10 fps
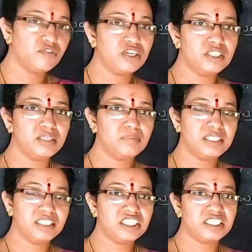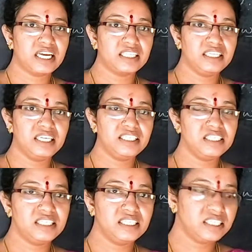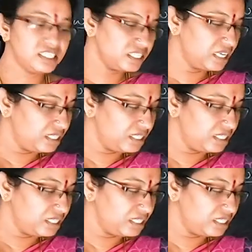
father, mother, Shakthi and sisters,